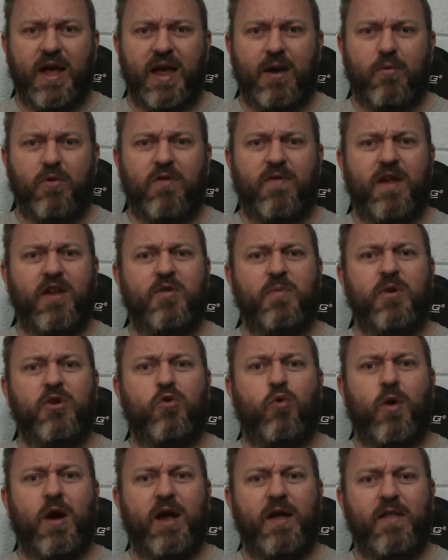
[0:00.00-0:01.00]
I would have had to be
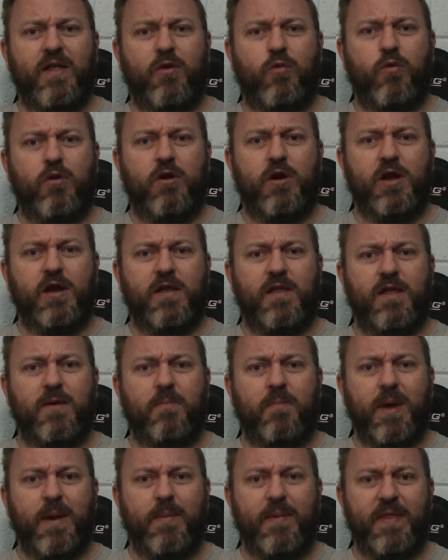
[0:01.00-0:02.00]
quietly worried
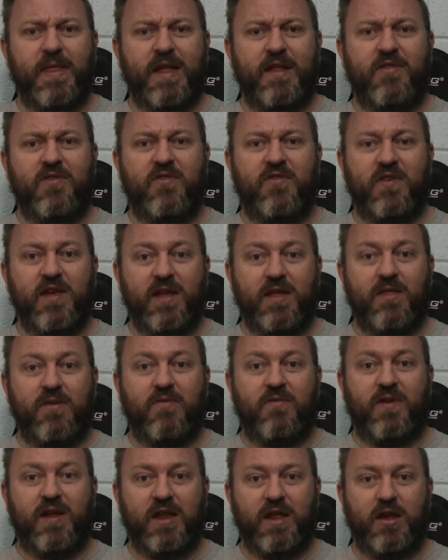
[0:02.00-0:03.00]
that maybe they'd see the
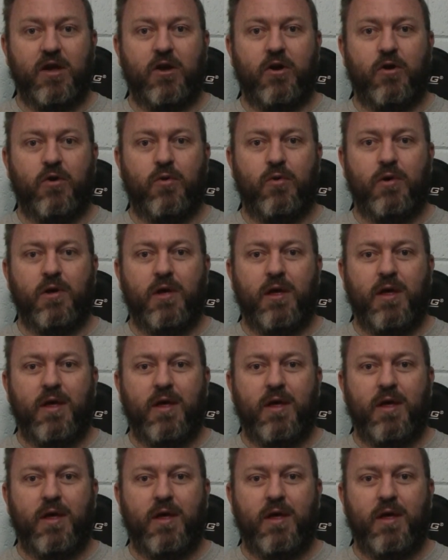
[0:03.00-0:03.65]
video